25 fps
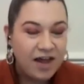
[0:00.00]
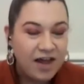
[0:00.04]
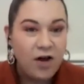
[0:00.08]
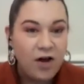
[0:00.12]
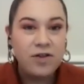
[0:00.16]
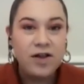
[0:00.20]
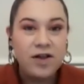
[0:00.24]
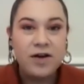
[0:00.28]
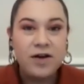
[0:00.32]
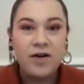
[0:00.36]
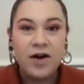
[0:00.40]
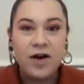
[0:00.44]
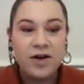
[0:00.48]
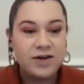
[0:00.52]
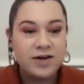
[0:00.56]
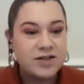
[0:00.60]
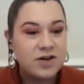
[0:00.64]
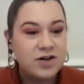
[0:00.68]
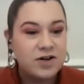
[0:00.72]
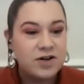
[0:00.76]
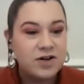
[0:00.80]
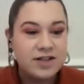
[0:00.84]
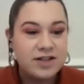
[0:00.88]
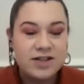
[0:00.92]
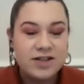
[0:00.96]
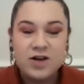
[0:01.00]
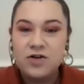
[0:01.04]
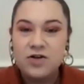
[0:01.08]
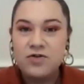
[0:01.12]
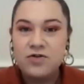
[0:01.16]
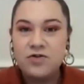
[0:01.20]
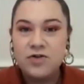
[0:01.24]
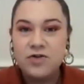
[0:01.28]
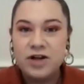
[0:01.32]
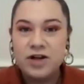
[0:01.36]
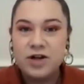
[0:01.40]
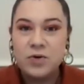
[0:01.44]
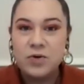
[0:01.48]
Oh, there it goes. It's gone
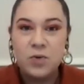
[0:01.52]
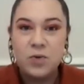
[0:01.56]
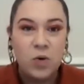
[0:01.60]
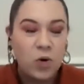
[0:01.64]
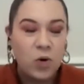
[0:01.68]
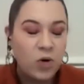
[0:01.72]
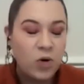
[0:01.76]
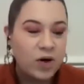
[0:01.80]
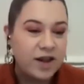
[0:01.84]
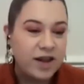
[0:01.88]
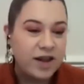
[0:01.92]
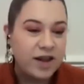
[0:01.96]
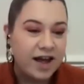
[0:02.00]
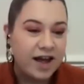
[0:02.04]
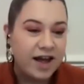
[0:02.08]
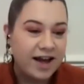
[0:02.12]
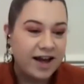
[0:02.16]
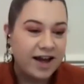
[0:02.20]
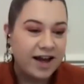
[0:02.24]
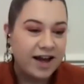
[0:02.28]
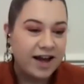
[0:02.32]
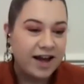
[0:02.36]
for his walk there.